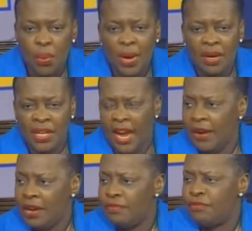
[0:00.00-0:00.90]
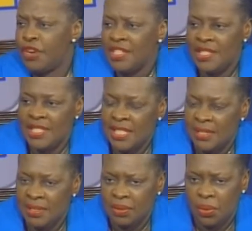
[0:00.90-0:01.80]
Well, Gary, firstly,
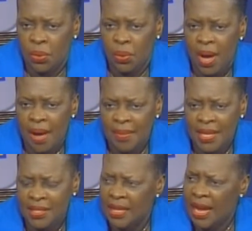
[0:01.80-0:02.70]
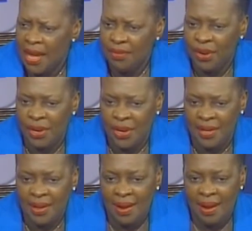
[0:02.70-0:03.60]
the comments that I've
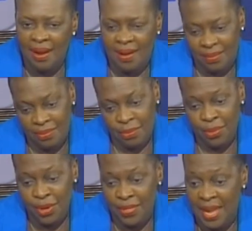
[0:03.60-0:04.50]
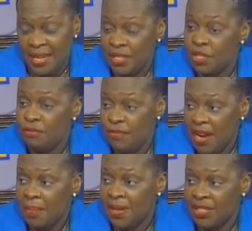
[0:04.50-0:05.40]
heard were that it's a
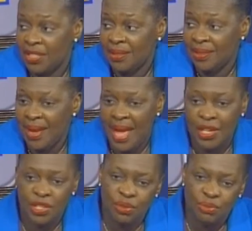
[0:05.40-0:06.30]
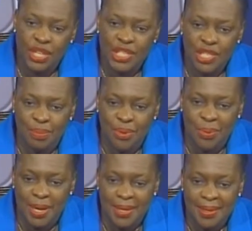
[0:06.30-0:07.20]
fair budget and it's a reasonable
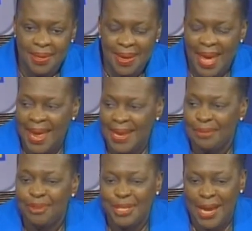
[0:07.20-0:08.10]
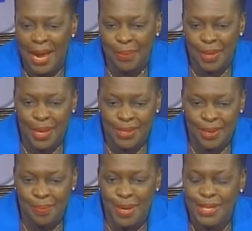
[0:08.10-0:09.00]
one. And every time there's
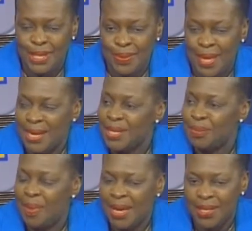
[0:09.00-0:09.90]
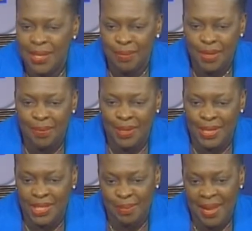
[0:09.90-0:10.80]
a budget that is better than people
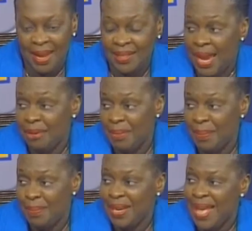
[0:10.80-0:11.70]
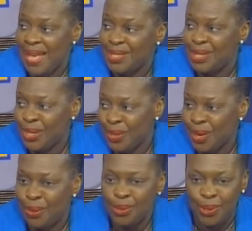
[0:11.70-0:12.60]
expect, I remember last year they
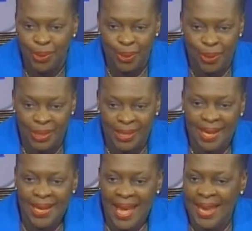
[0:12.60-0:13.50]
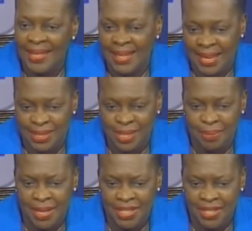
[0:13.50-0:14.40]
also called it an election
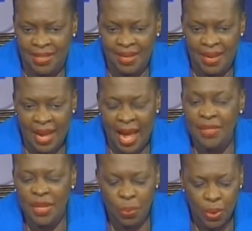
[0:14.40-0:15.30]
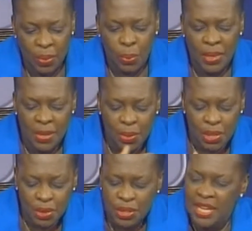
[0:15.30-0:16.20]
budget. I think what we were
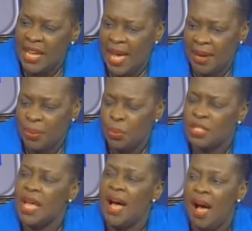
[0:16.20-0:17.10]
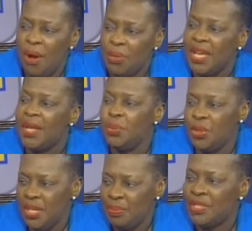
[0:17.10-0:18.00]
looking at was how can
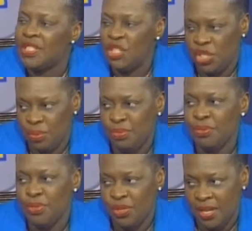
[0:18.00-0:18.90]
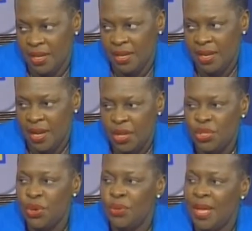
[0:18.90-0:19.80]
we position Bermuda
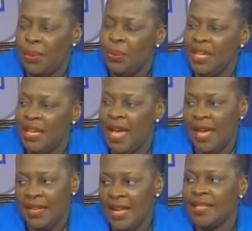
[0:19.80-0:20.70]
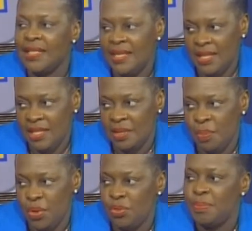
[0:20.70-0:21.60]
so that we can assist
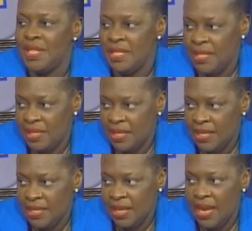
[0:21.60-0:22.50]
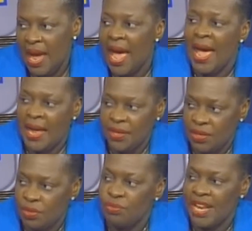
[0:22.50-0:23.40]
both businesses
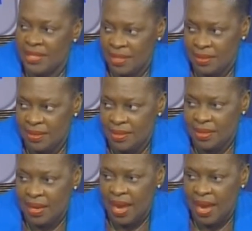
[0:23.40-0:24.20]
and residents,